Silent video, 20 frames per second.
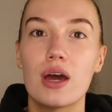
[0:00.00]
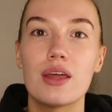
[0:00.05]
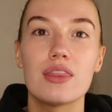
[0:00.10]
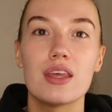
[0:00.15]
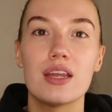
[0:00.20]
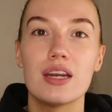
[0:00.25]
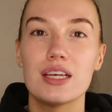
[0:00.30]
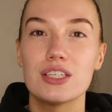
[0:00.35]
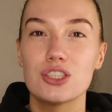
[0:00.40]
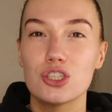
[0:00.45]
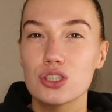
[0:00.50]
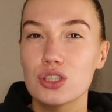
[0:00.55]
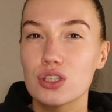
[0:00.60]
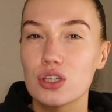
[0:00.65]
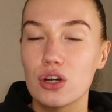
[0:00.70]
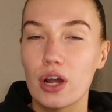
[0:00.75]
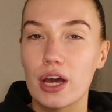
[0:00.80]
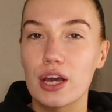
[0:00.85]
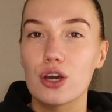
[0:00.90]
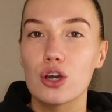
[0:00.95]
and then it's
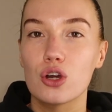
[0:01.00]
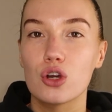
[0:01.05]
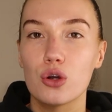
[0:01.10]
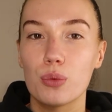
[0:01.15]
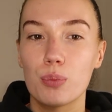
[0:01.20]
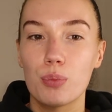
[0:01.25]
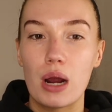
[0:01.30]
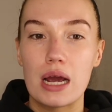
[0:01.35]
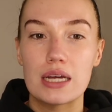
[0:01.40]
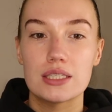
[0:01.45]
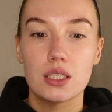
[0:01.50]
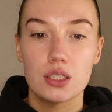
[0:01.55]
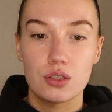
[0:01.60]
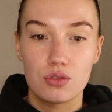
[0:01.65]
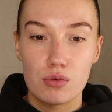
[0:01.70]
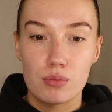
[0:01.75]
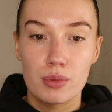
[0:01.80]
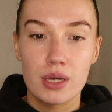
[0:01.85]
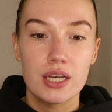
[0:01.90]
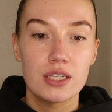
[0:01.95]
just like good practice
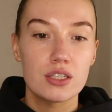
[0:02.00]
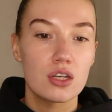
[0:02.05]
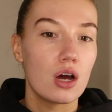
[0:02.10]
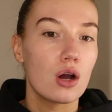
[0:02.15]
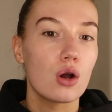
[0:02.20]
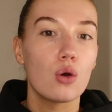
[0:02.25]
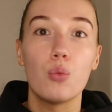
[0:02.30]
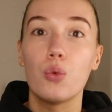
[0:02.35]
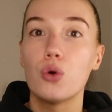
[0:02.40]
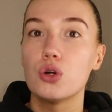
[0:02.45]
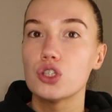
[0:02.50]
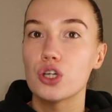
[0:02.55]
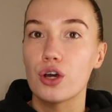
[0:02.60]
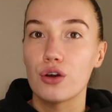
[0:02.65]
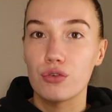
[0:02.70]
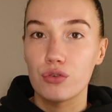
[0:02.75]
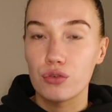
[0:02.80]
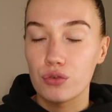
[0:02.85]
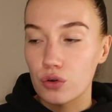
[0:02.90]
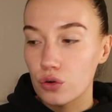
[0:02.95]
for me to like watch
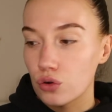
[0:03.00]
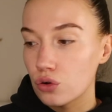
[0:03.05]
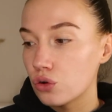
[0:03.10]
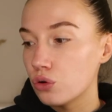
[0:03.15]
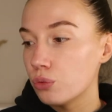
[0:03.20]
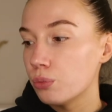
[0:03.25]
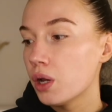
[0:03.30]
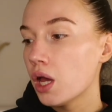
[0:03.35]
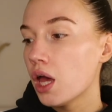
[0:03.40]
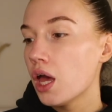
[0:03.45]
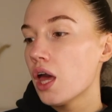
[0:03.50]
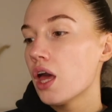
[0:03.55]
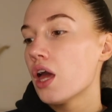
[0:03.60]
her form,